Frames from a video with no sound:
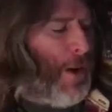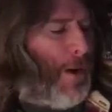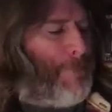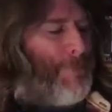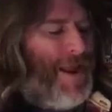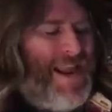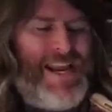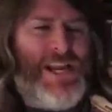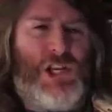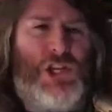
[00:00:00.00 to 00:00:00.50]
a
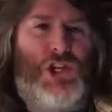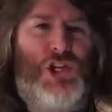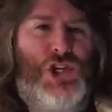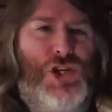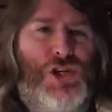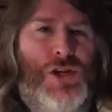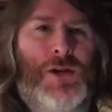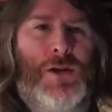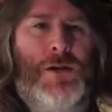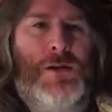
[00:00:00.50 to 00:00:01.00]

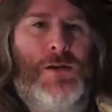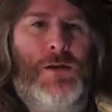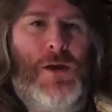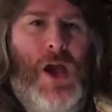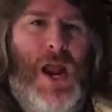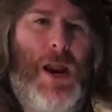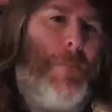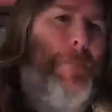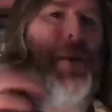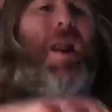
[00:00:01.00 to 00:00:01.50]
peach
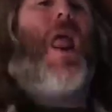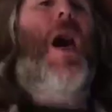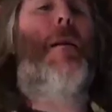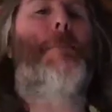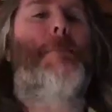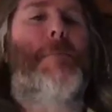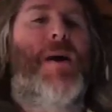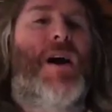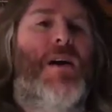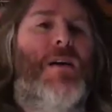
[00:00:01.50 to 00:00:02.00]
and a
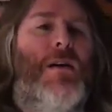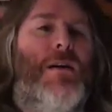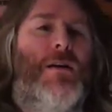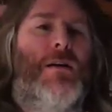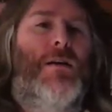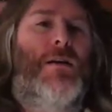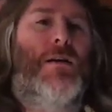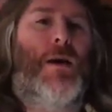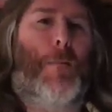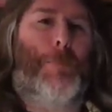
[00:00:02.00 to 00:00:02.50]
plum?
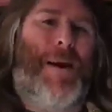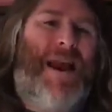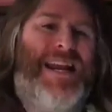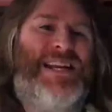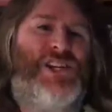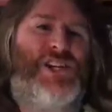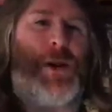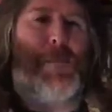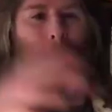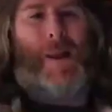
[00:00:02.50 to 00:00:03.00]
A
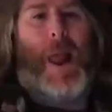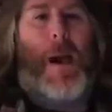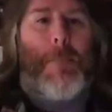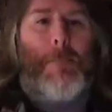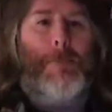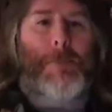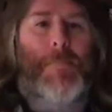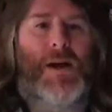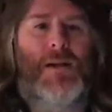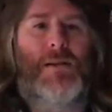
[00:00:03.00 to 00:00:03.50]
peach and a
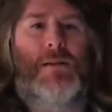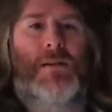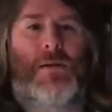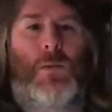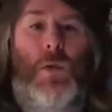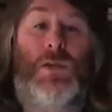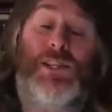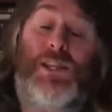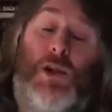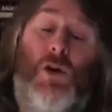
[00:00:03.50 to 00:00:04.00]
plum.
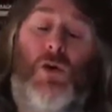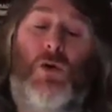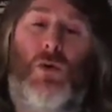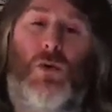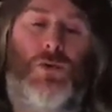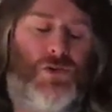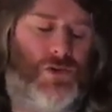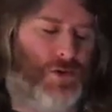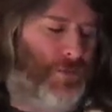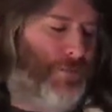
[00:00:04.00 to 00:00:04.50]
What's it called?